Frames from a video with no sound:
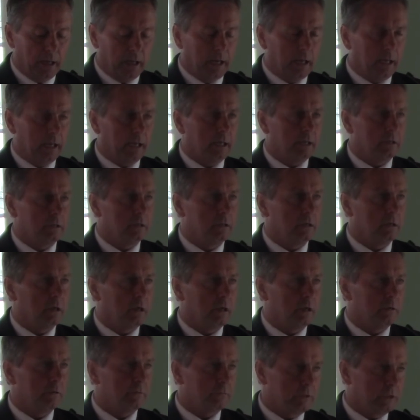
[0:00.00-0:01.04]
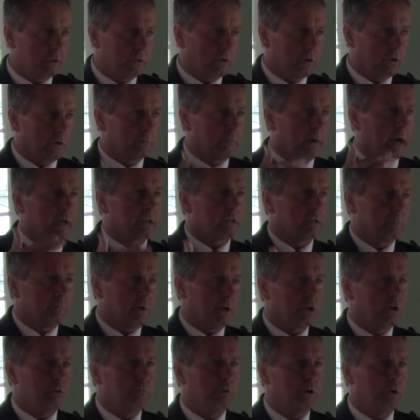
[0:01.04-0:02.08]
and returned back to
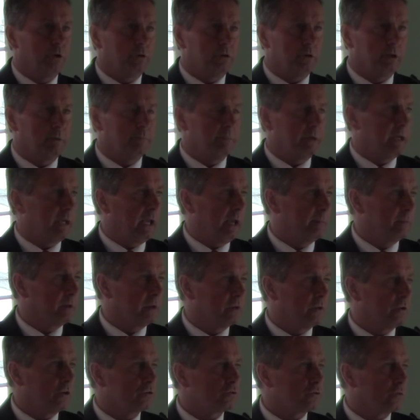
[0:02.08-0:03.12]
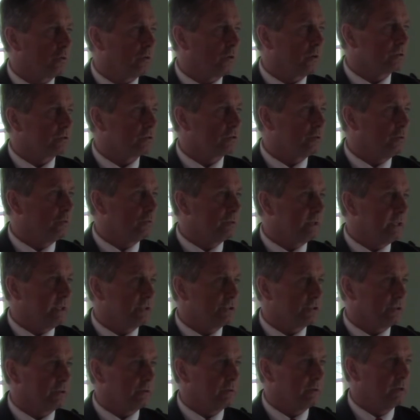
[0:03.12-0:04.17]
my community and became an industrial arts school
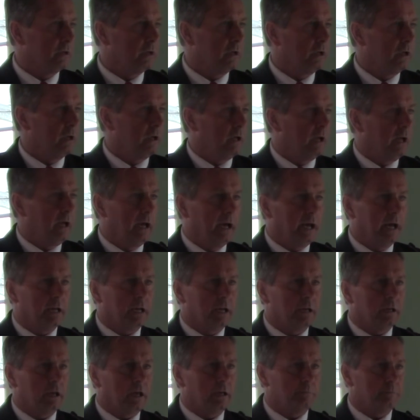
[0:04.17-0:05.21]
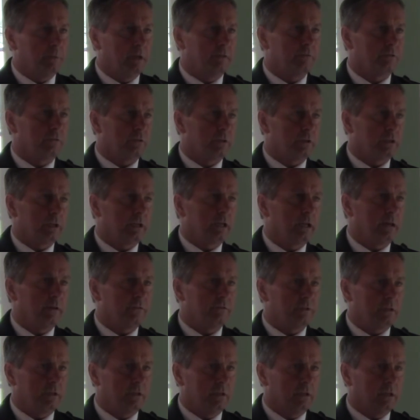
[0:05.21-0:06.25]
teacher. Had I not been for the
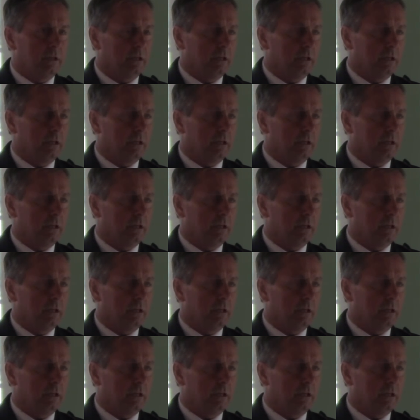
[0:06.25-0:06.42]
gift and